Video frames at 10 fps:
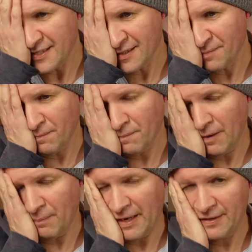is
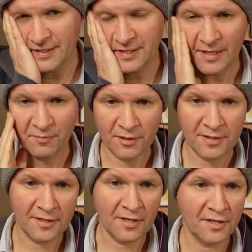about the time where I
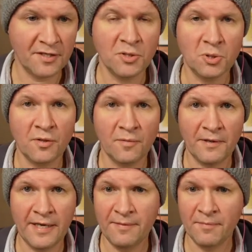start to drop
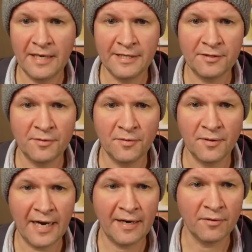in my
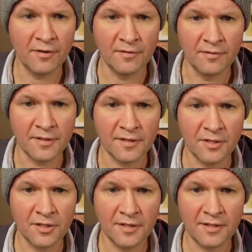little arrows
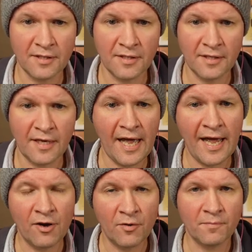just to
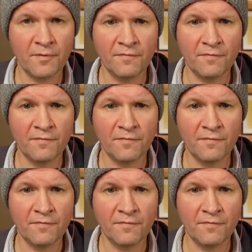help the